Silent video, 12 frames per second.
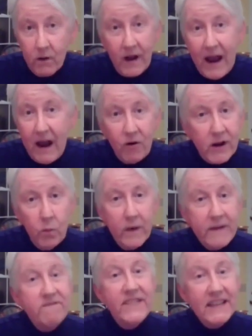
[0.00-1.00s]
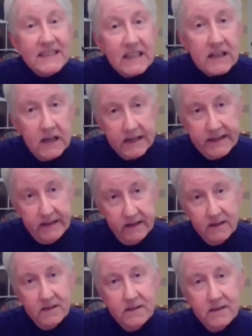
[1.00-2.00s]
How can we physically
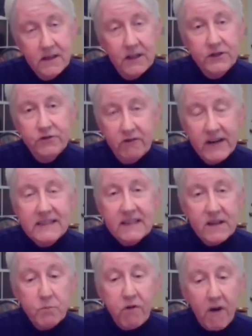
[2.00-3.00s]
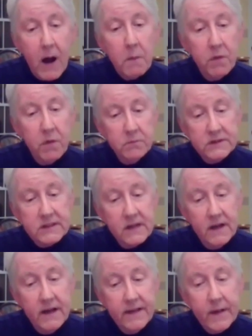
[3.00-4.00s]
address the problems
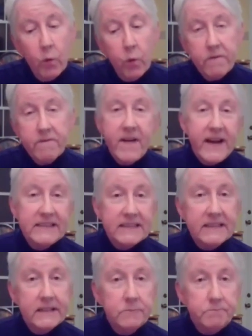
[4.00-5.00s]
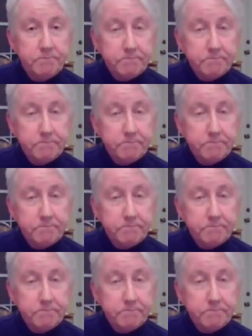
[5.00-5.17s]
that we're facing?